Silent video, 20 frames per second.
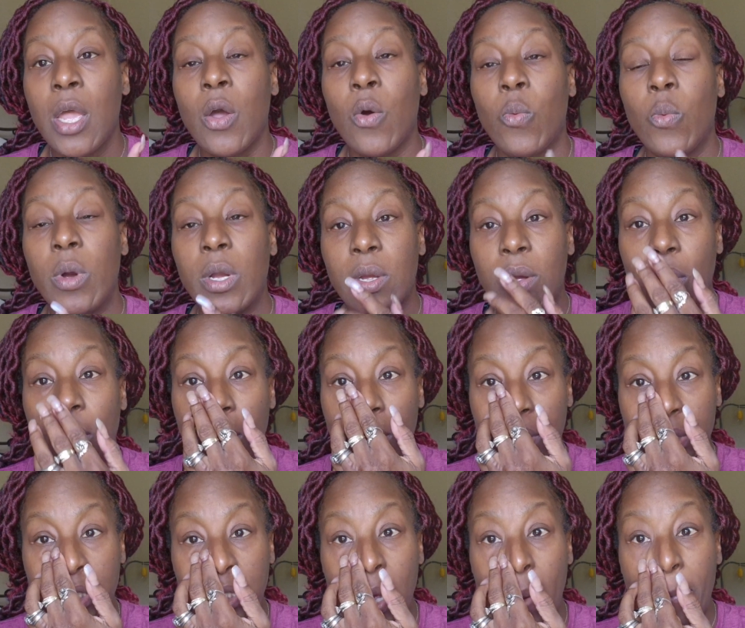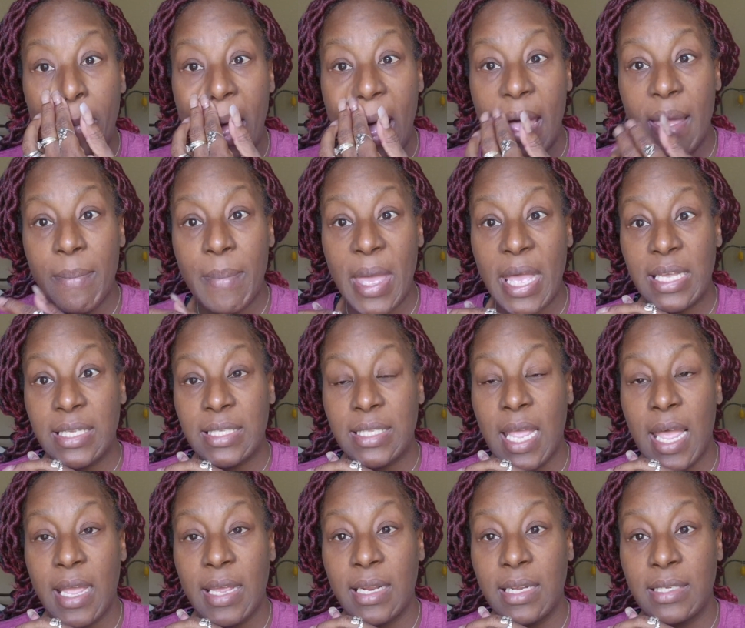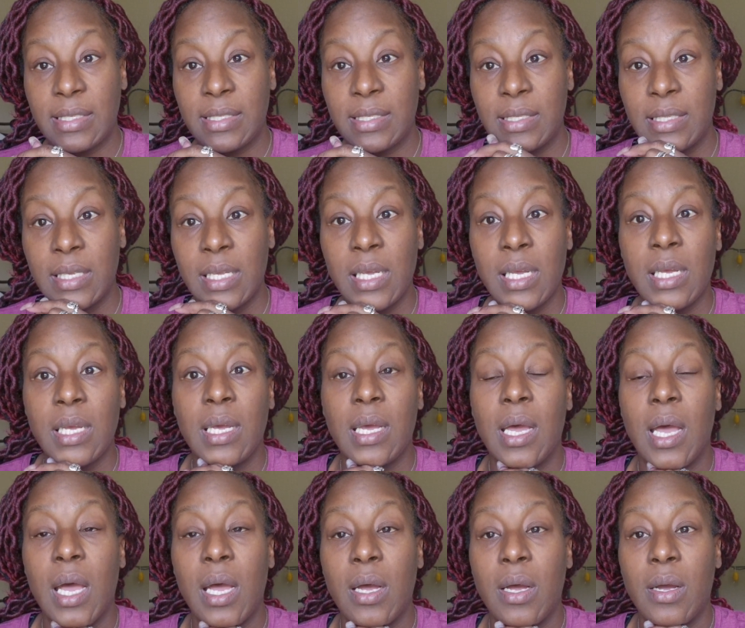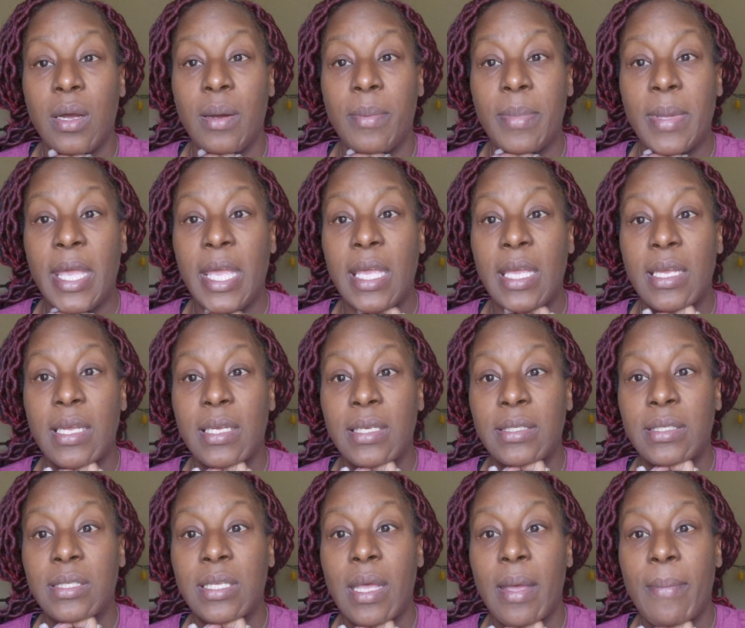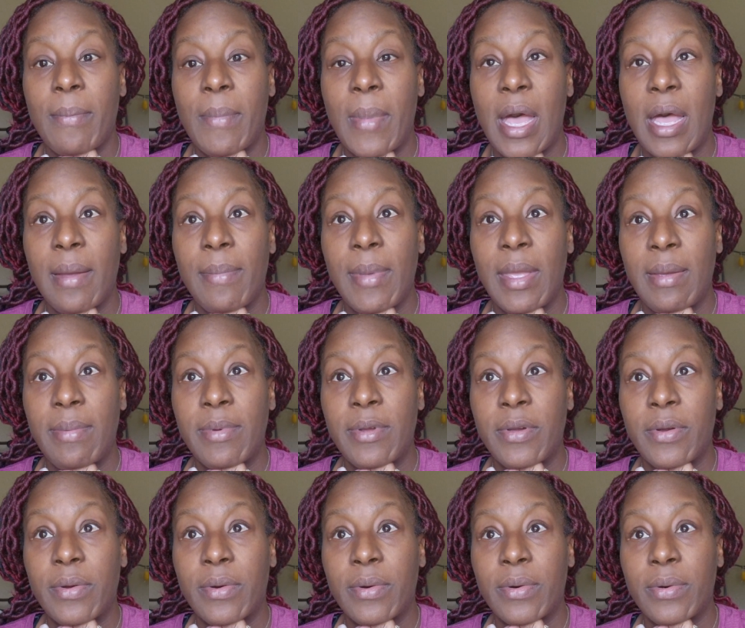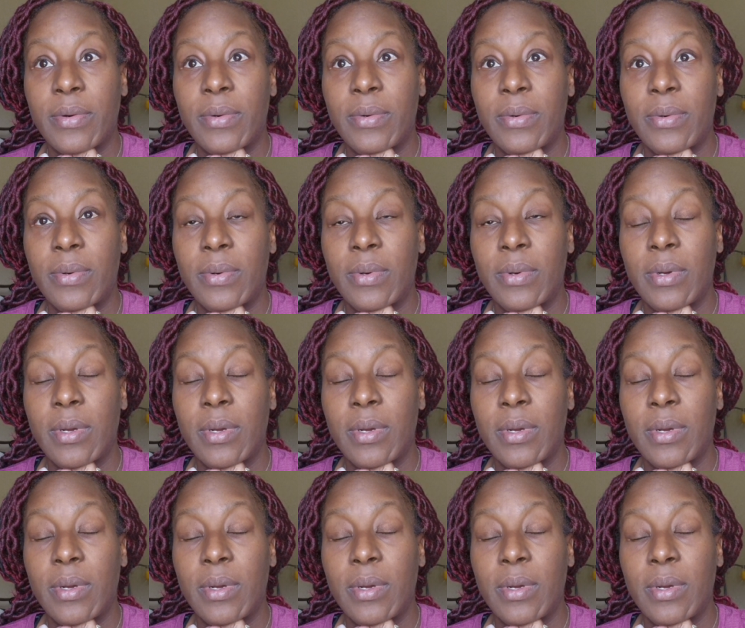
What caused my mastitis is my baby girl.